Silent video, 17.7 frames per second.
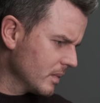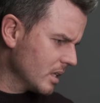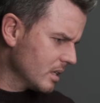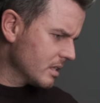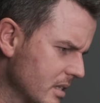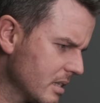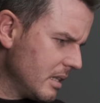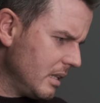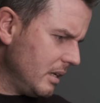
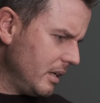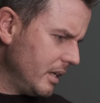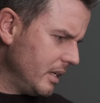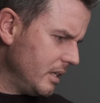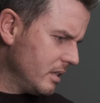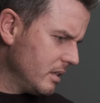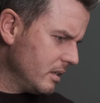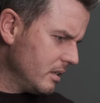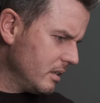
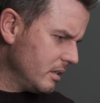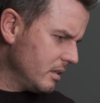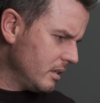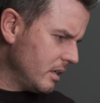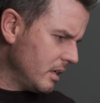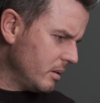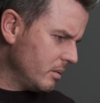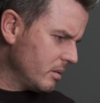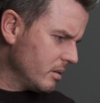slide,
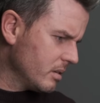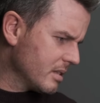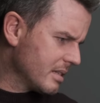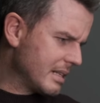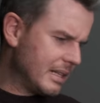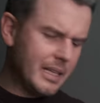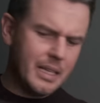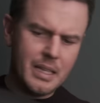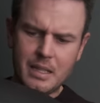no,
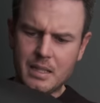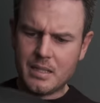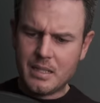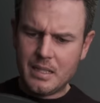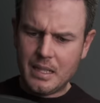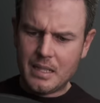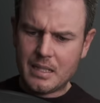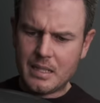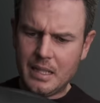sling
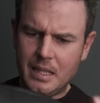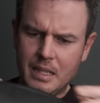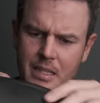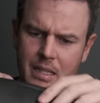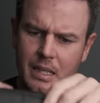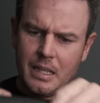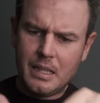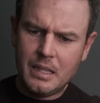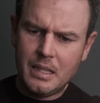six
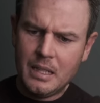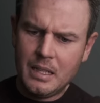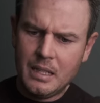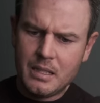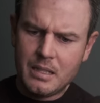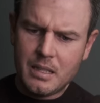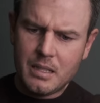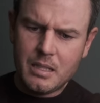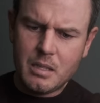litre.
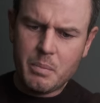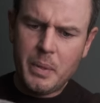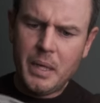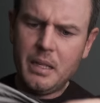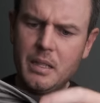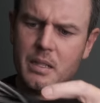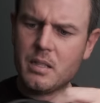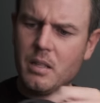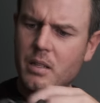So this is
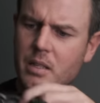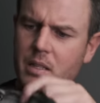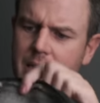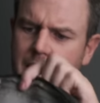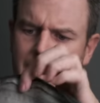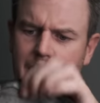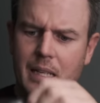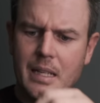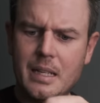Peak Design
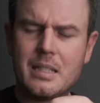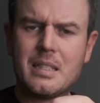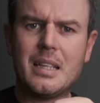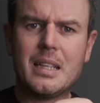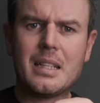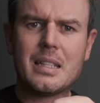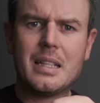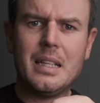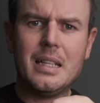Sling
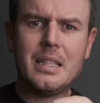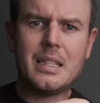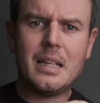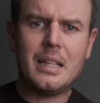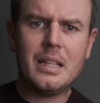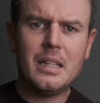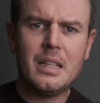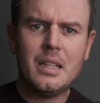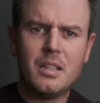6
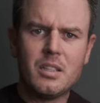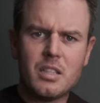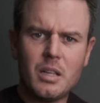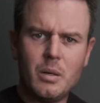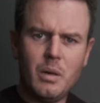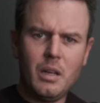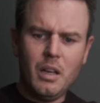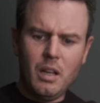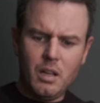litre.
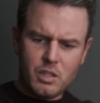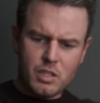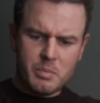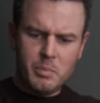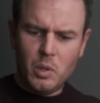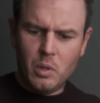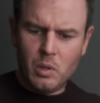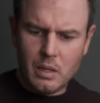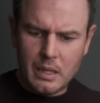So a lot
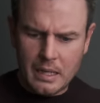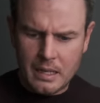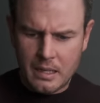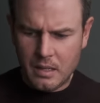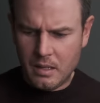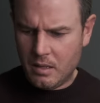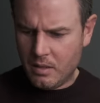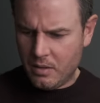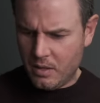smaller
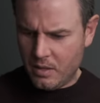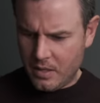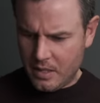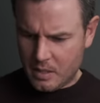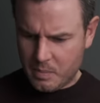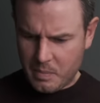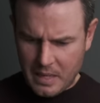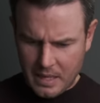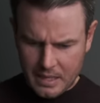than
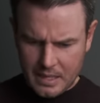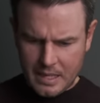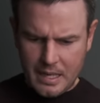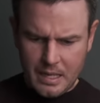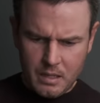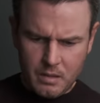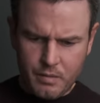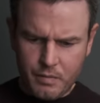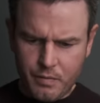this bag,
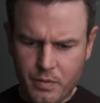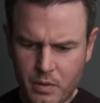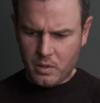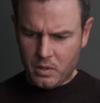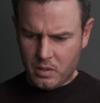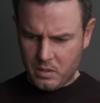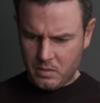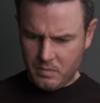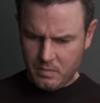getting on
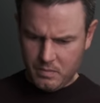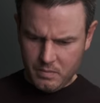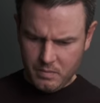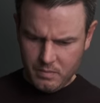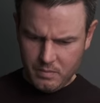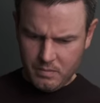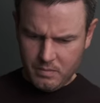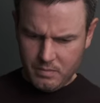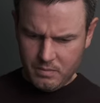for
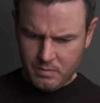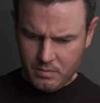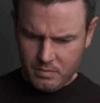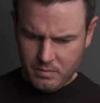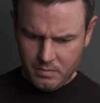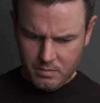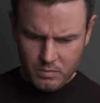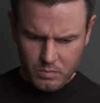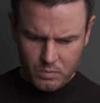
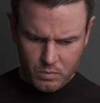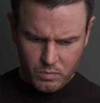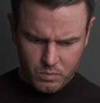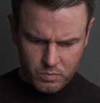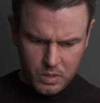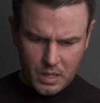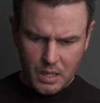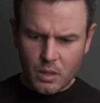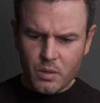
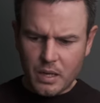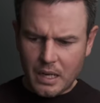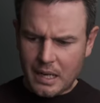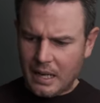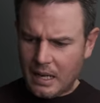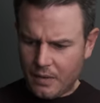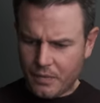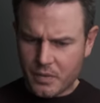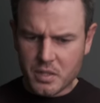well under
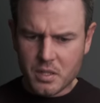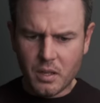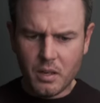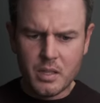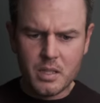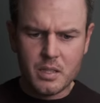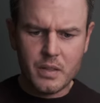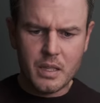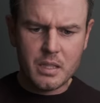half the
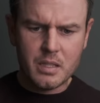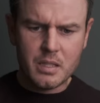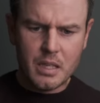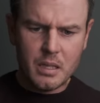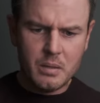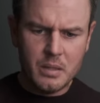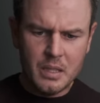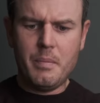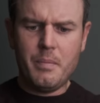size of it.
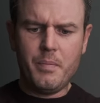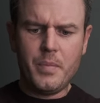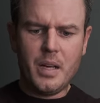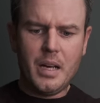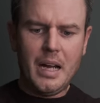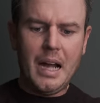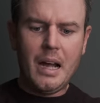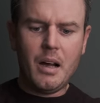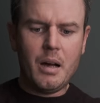So
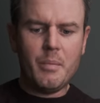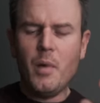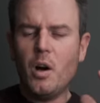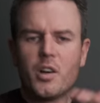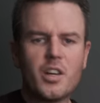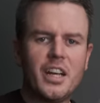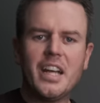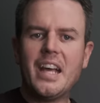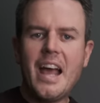I'm
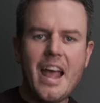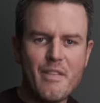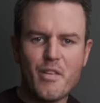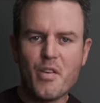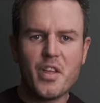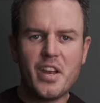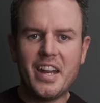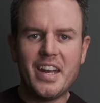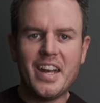not going to get
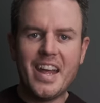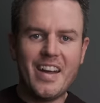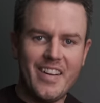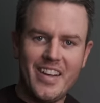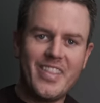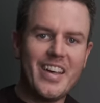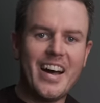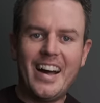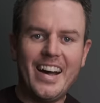everything in here
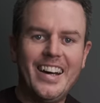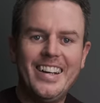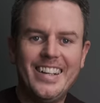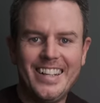in that.